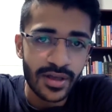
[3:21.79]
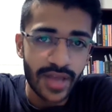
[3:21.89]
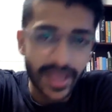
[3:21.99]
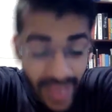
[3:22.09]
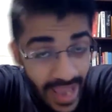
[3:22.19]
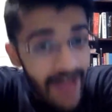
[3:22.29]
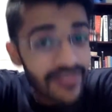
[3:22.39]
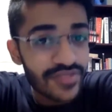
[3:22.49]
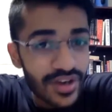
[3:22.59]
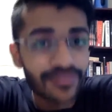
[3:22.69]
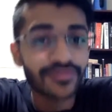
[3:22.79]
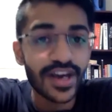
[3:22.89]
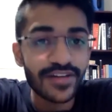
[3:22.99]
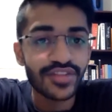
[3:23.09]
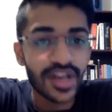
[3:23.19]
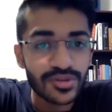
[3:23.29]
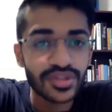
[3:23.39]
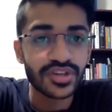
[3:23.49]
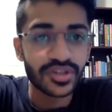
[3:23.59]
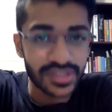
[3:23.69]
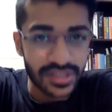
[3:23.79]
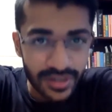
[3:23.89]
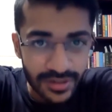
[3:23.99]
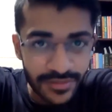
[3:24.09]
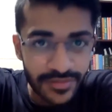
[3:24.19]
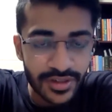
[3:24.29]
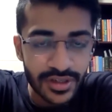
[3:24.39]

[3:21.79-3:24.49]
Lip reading: They have 5,000 reserve,